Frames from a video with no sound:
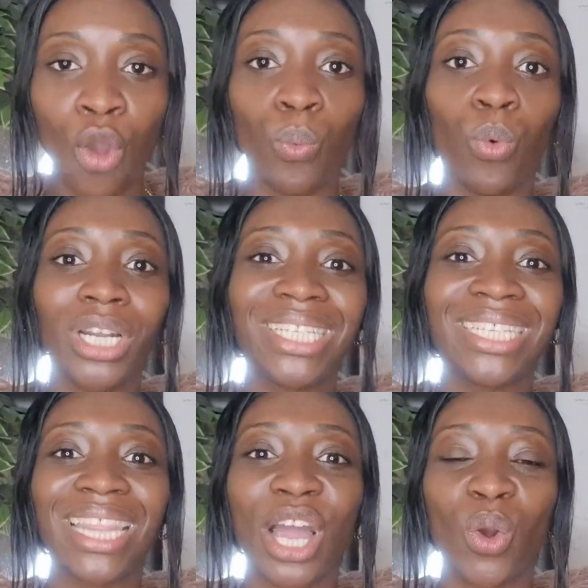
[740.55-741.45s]
What is
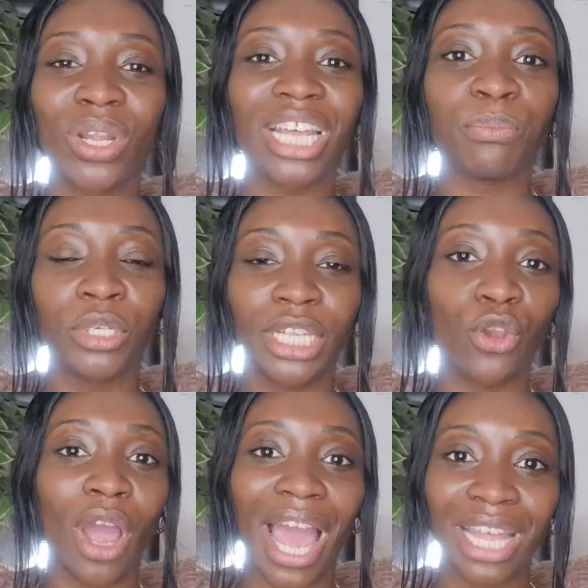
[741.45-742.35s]
it that God has put in
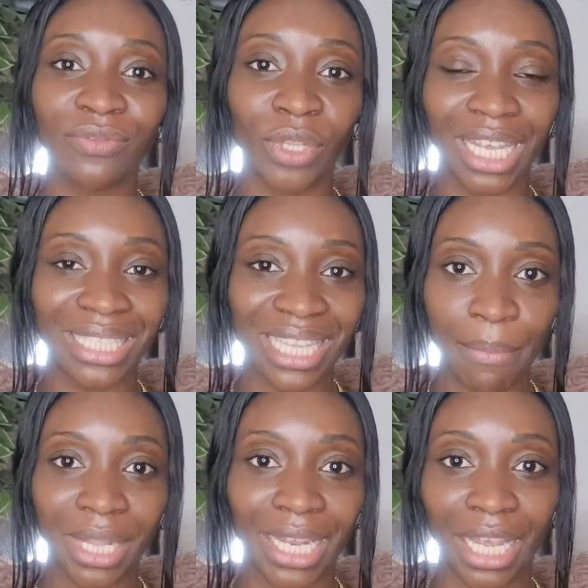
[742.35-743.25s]
your hands for the
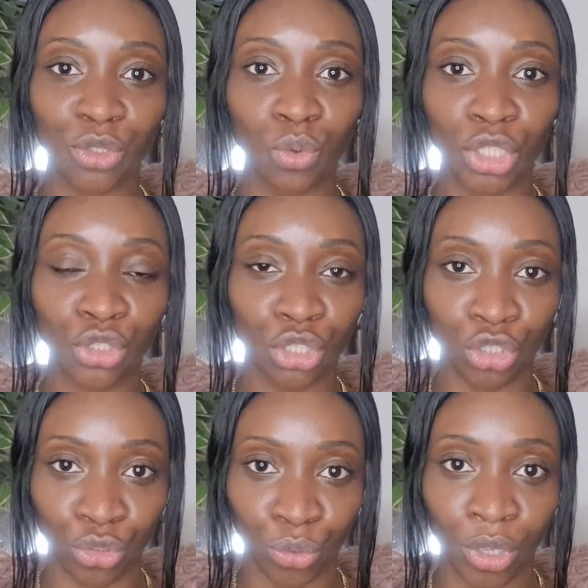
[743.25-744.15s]
assignment that he has called you to
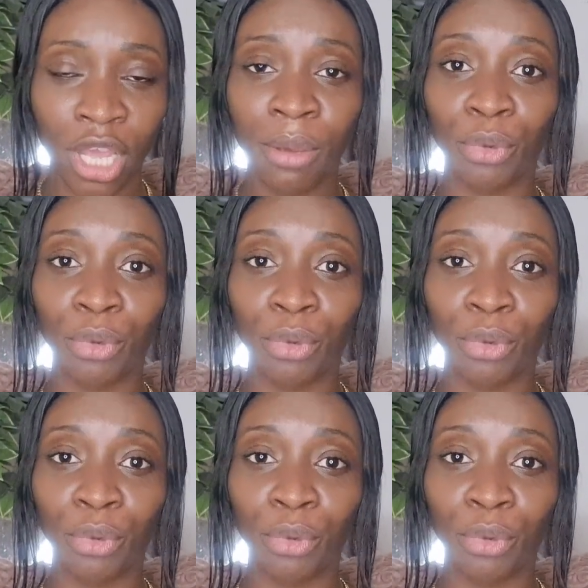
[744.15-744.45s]
do?